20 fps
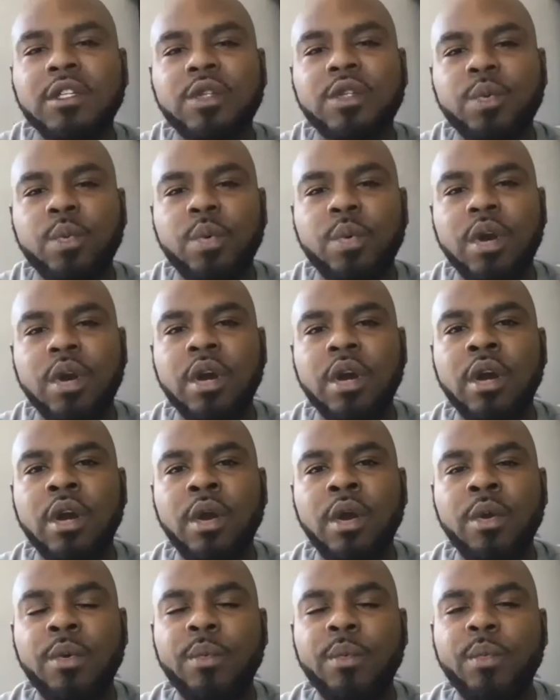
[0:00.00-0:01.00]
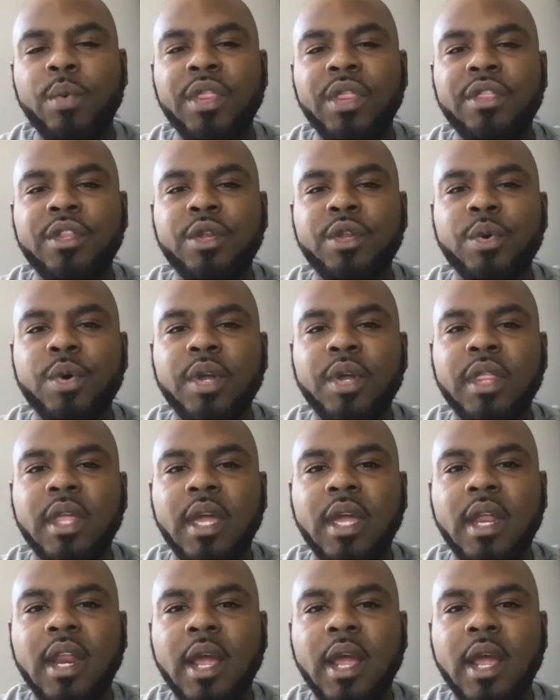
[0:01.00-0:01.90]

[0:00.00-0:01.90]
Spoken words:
were with doing that.